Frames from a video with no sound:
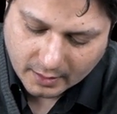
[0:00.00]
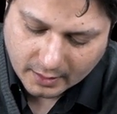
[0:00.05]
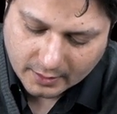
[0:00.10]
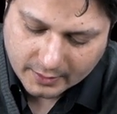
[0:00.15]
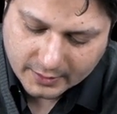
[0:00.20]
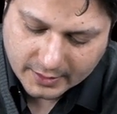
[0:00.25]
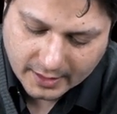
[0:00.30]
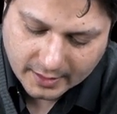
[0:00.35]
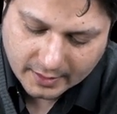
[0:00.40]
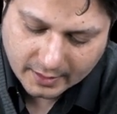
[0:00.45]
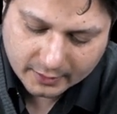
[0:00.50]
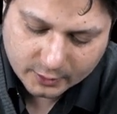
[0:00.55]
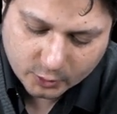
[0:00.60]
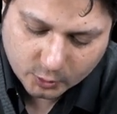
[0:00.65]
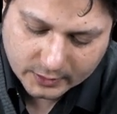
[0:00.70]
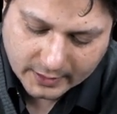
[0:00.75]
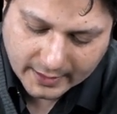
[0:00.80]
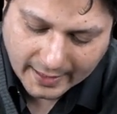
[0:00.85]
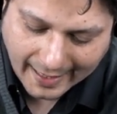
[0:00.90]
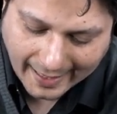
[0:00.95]
nearer to
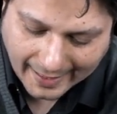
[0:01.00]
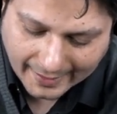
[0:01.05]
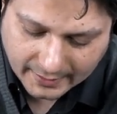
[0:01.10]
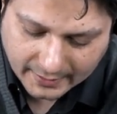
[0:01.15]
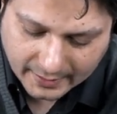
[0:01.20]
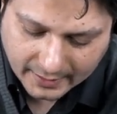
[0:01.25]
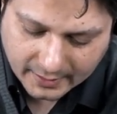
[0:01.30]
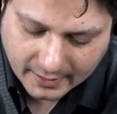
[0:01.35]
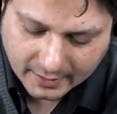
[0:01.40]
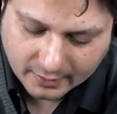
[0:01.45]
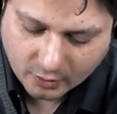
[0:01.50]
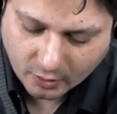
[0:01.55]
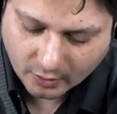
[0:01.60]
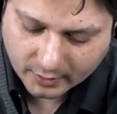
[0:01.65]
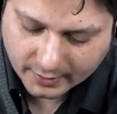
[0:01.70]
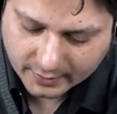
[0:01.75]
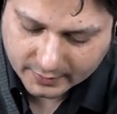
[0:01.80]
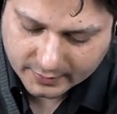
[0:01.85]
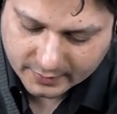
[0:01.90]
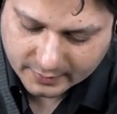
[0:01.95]
the anterior
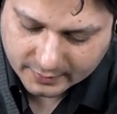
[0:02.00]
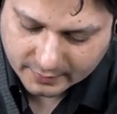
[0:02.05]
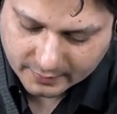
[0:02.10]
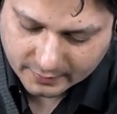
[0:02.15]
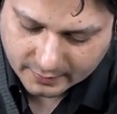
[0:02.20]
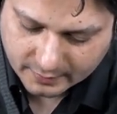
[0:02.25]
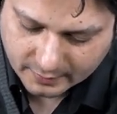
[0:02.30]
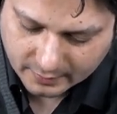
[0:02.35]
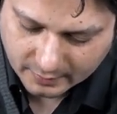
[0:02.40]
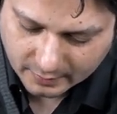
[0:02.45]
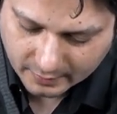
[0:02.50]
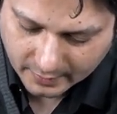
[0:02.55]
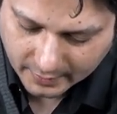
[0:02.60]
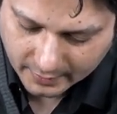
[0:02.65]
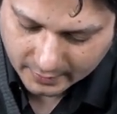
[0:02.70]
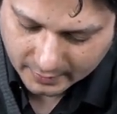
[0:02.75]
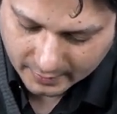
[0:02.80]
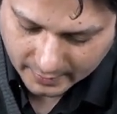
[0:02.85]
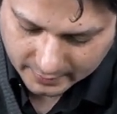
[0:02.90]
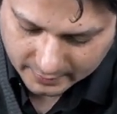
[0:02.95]
cortex,
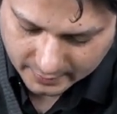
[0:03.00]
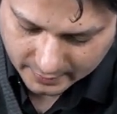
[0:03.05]
alright, like